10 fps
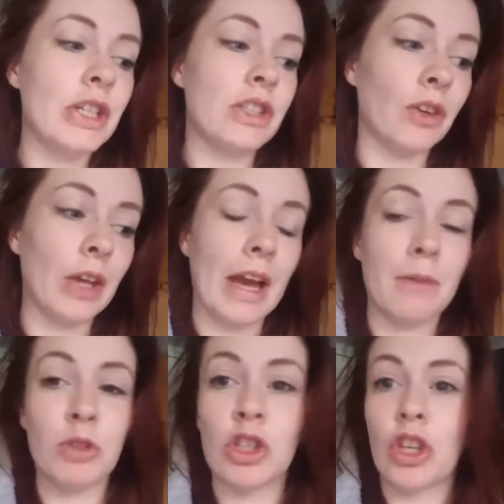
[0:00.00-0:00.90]
So yeah,
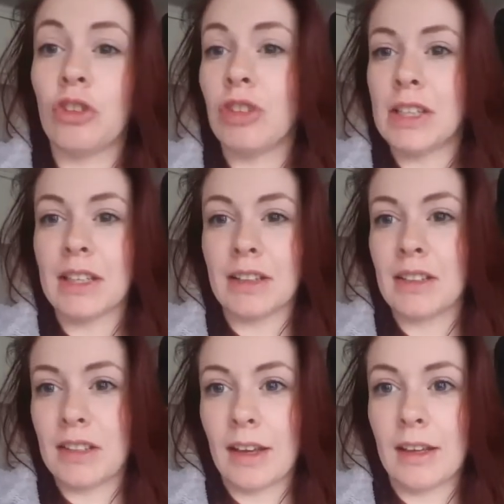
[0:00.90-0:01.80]
I'm just gonna risk it
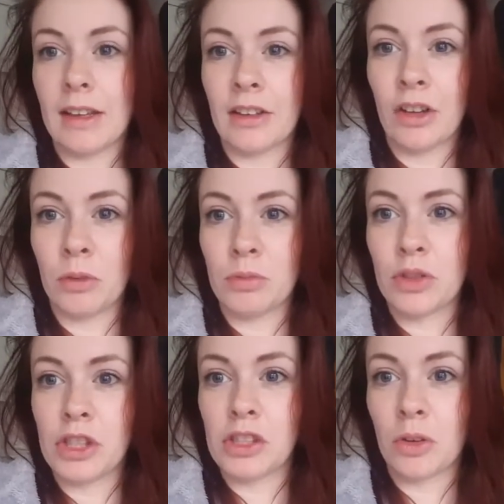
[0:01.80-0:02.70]
today and hope
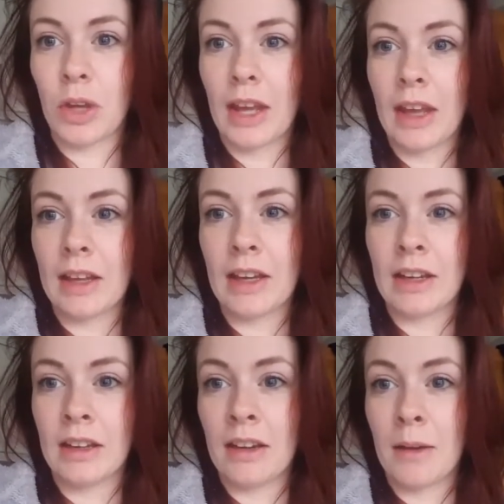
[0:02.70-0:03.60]
she's okay,
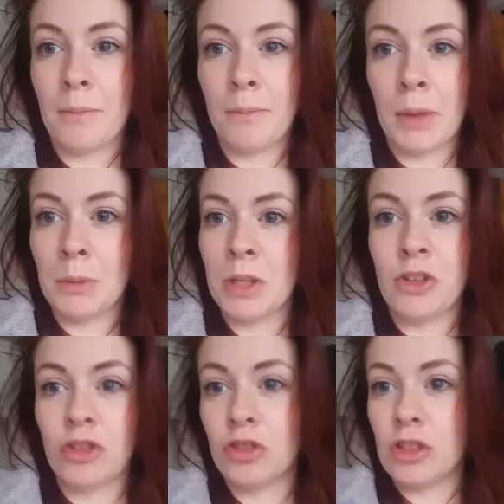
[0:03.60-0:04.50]
and maybe
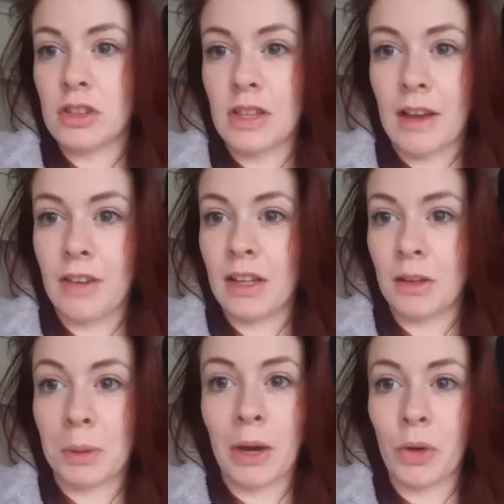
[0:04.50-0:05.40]
she'll just have a
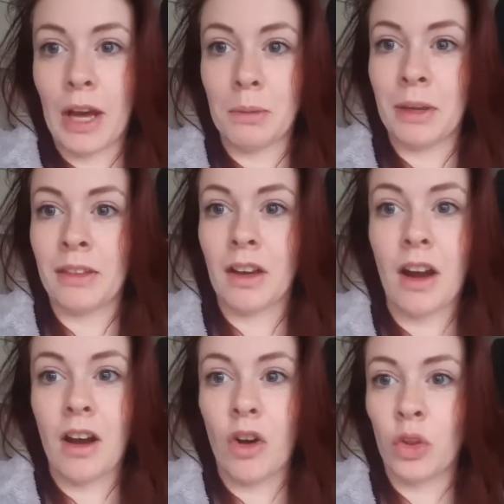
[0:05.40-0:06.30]
little power nap in the
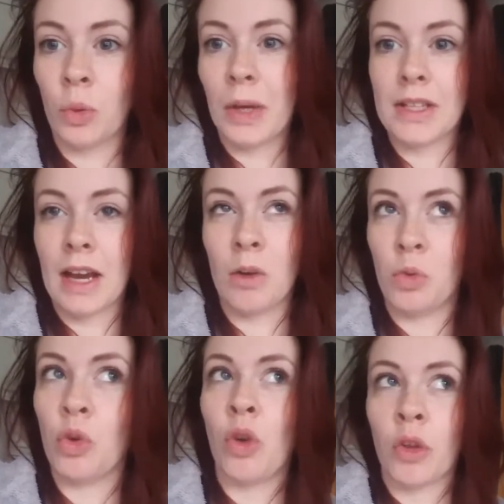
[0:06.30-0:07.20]
car on the way down
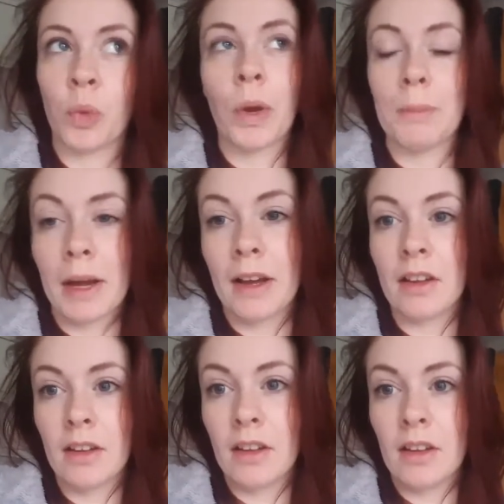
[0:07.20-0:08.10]
or on the way
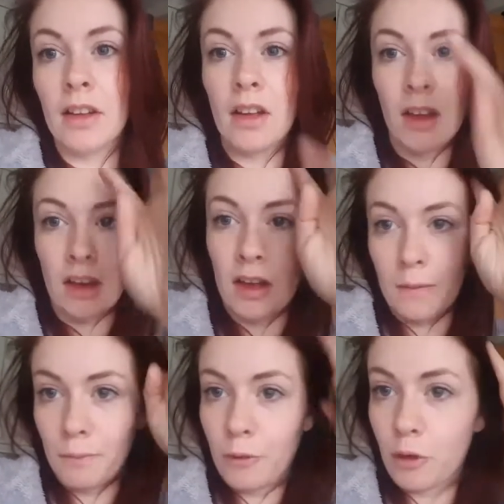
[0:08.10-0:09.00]
back
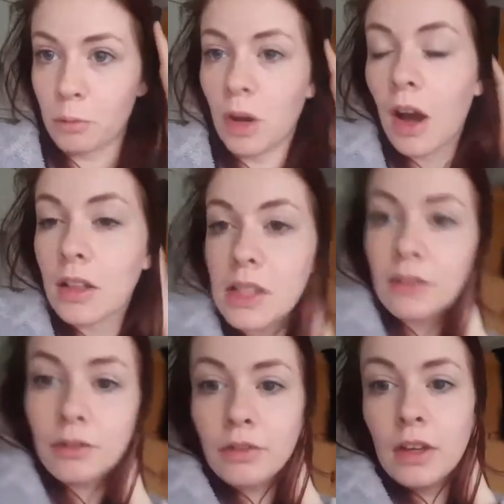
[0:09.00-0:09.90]
from
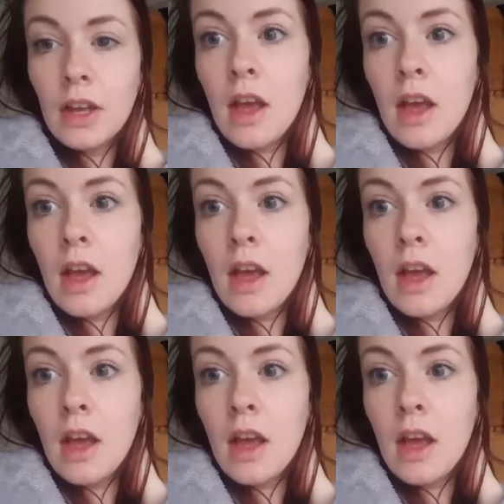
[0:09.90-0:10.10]
Cardiff.